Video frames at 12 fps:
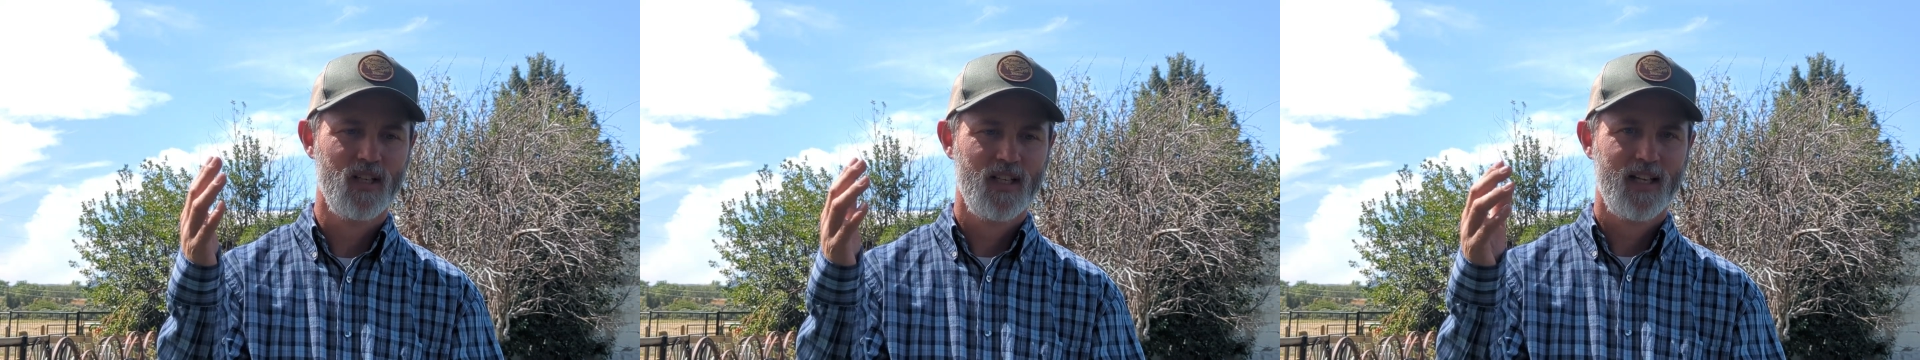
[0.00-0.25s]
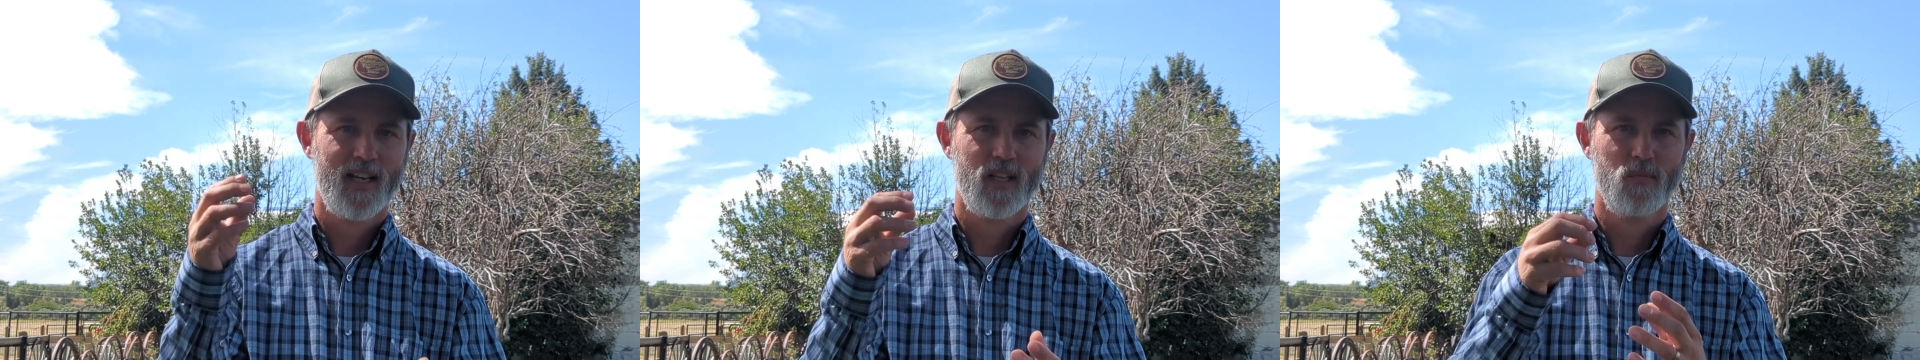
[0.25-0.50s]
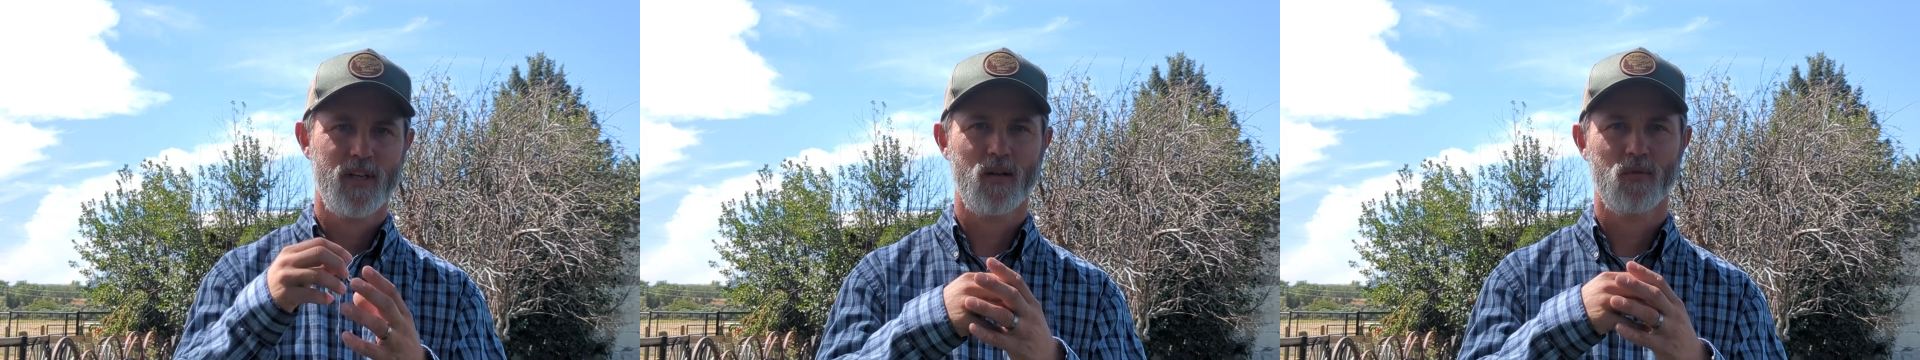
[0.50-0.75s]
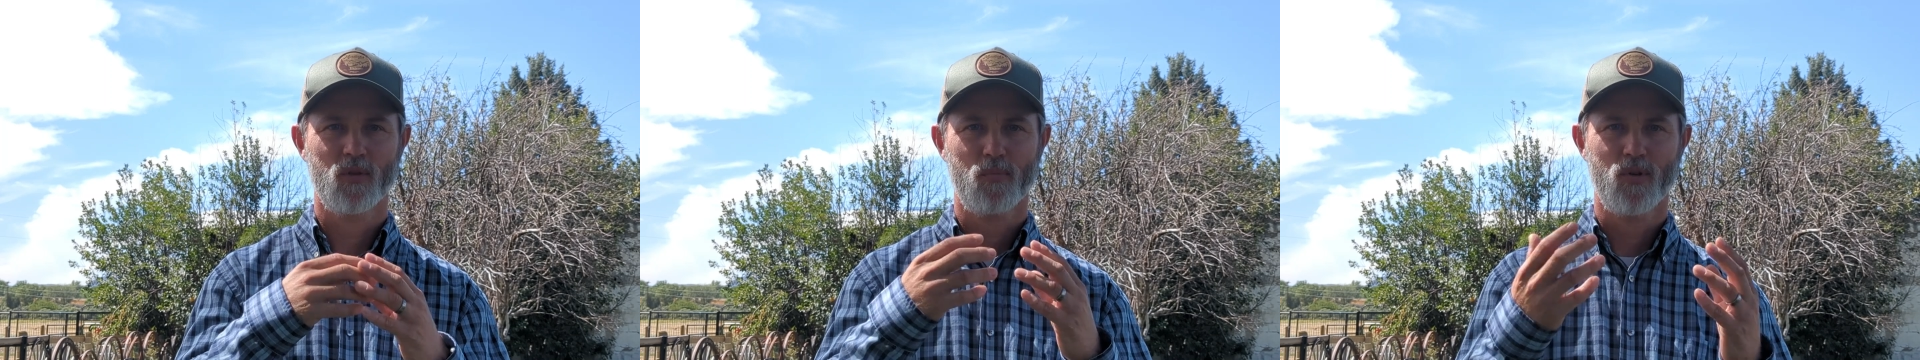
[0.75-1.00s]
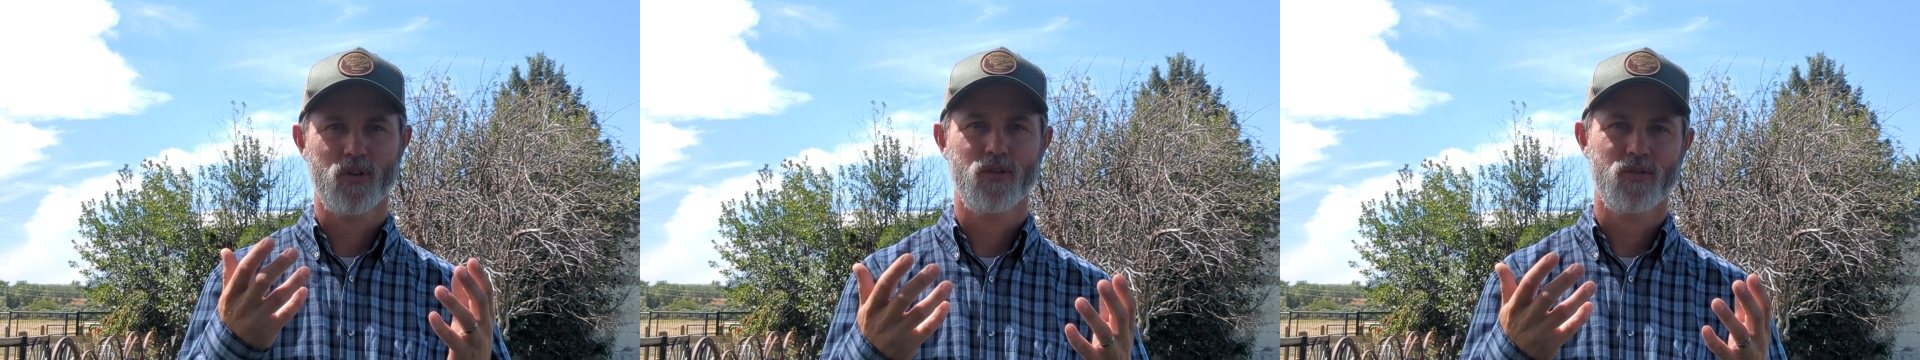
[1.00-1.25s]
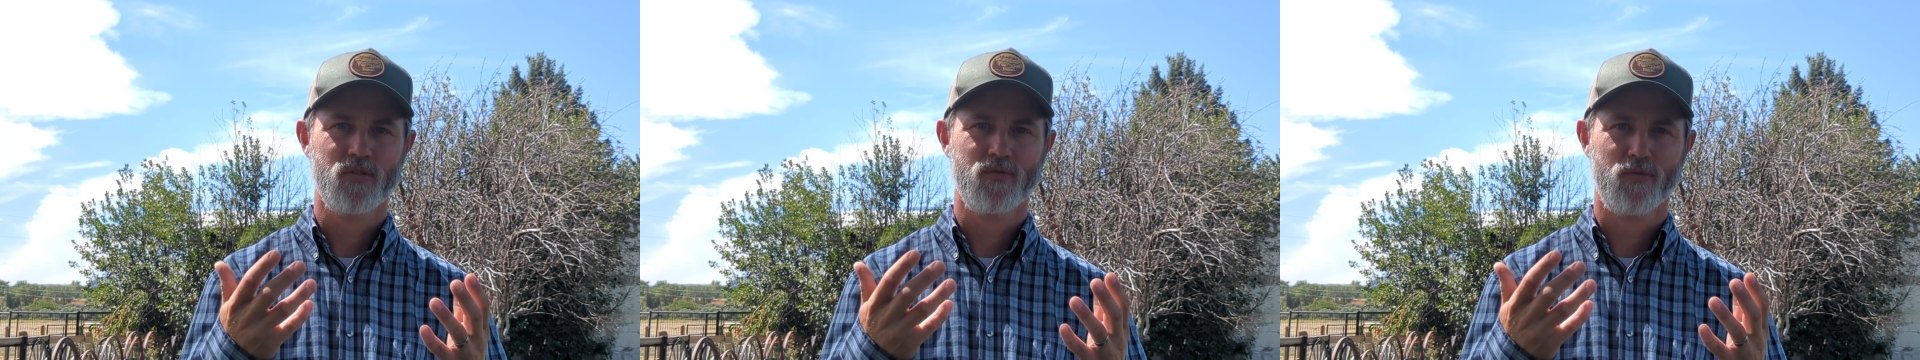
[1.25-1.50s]
and then being able to produce
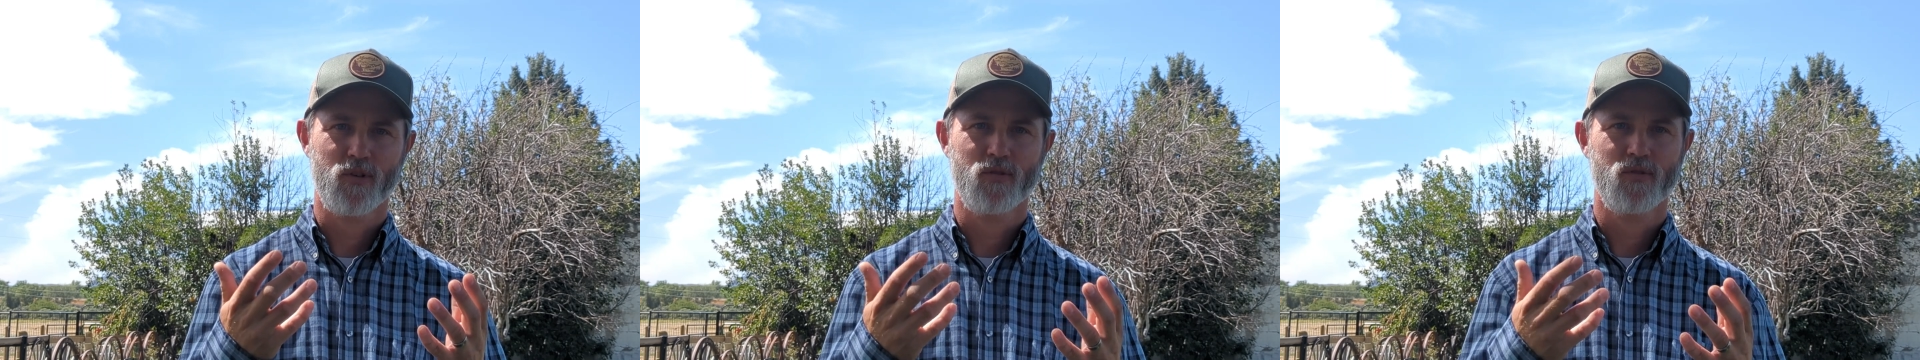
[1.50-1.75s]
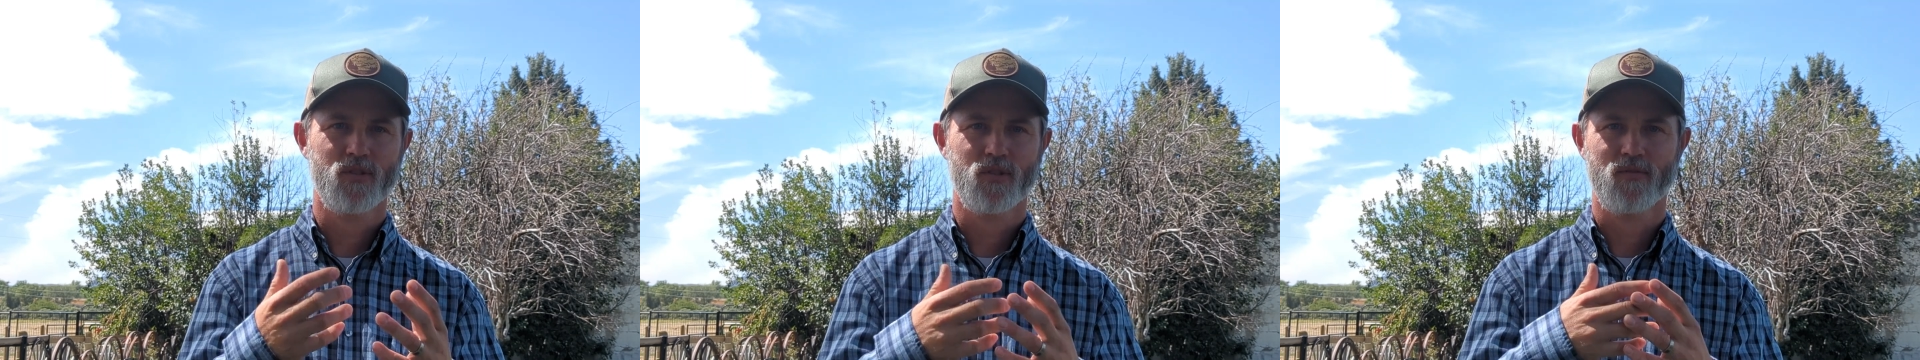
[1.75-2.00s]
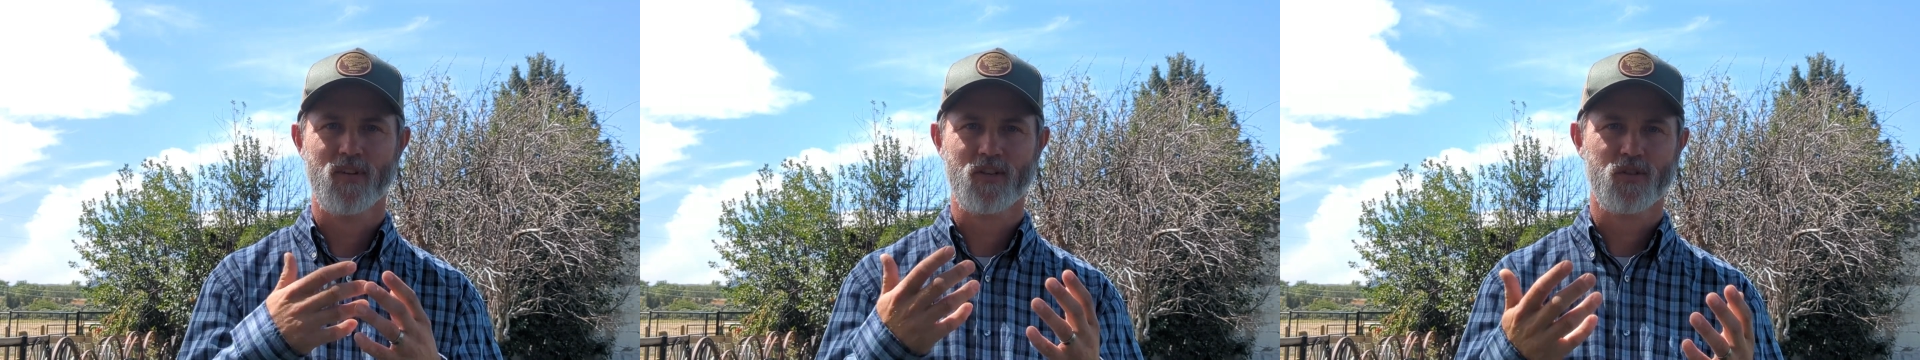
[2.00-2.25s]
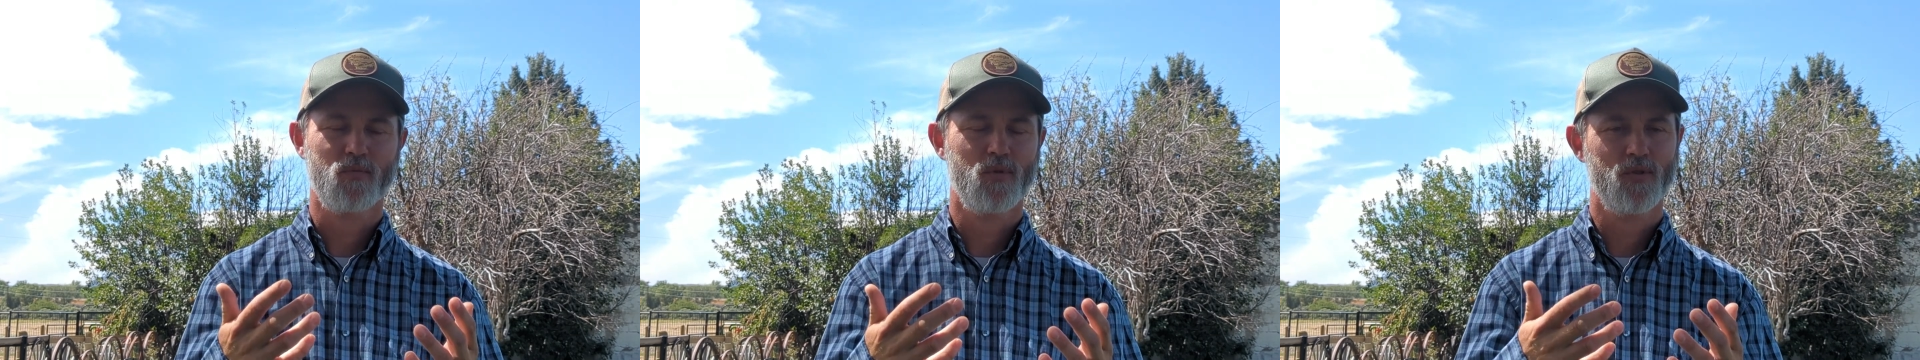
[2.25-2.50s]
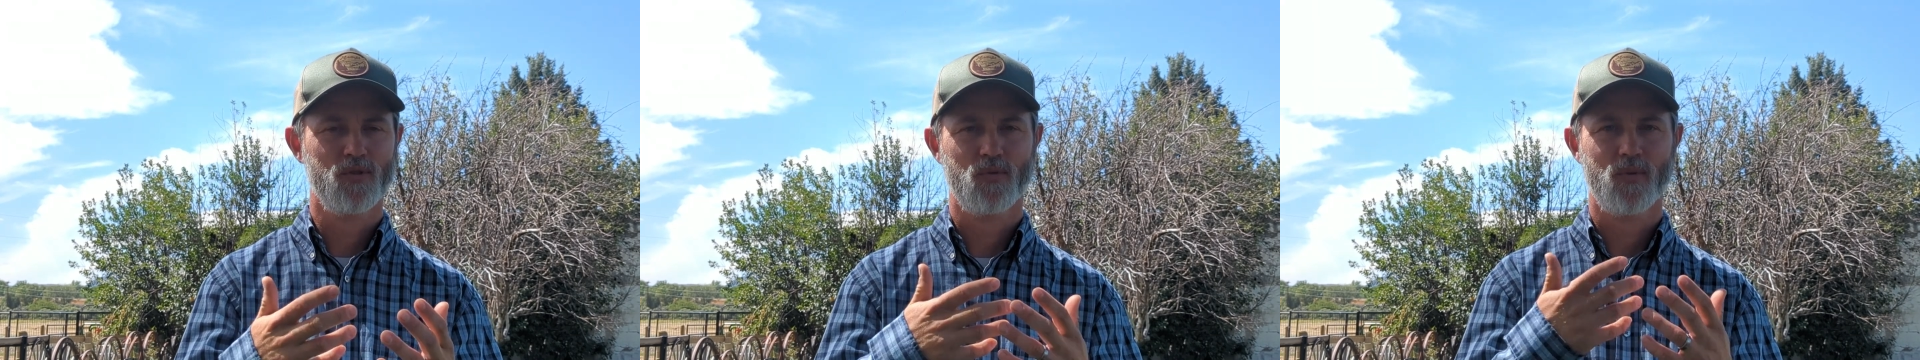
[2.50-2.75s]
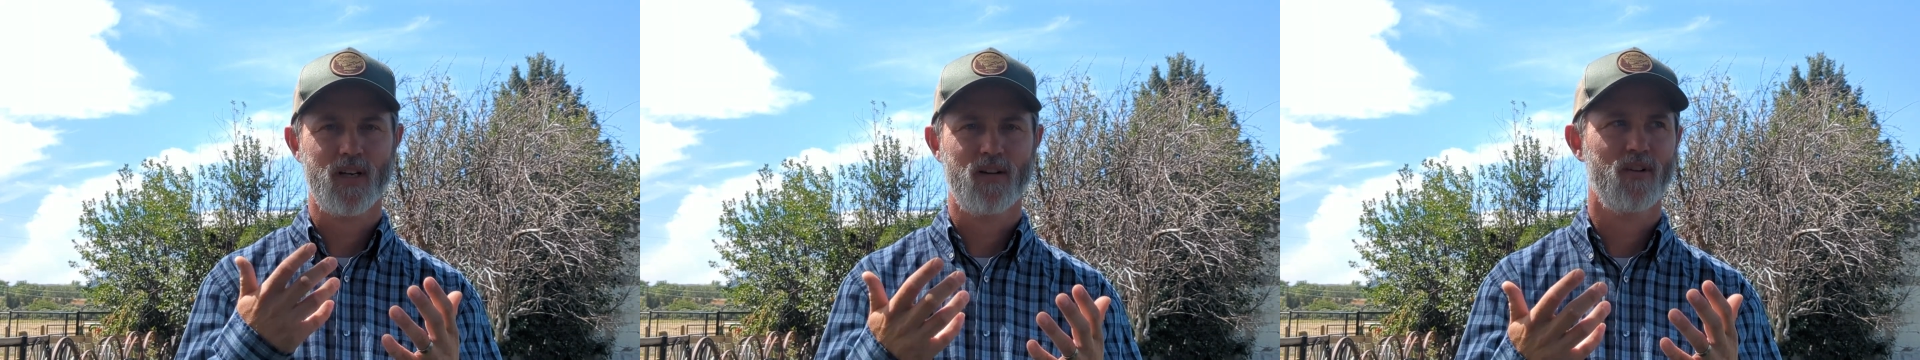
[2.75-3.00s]
fruit or vegetables or
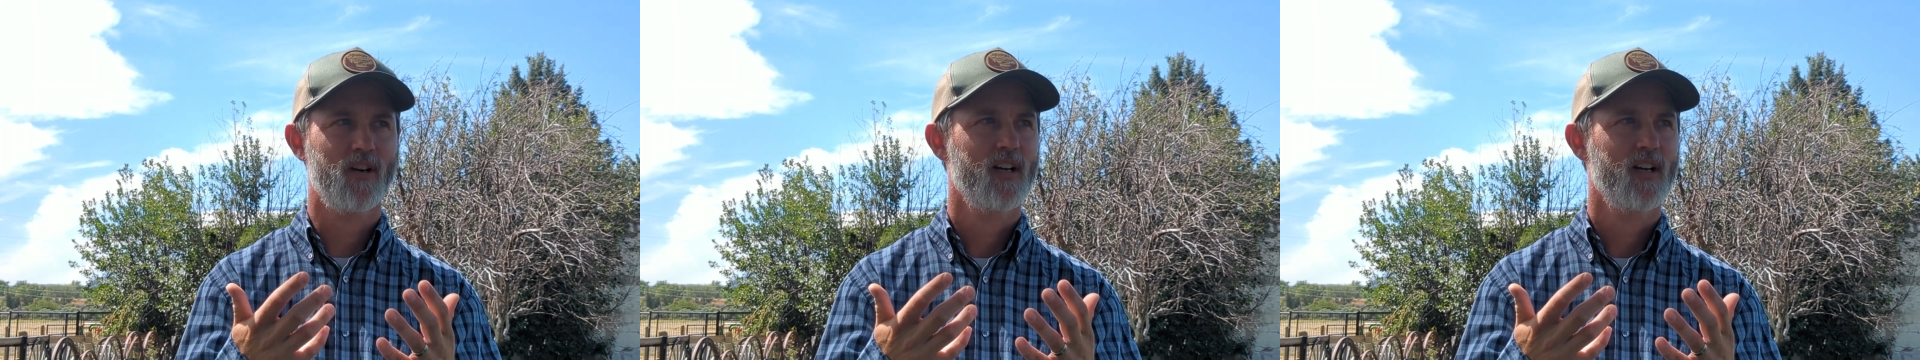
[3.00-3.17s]
whatever.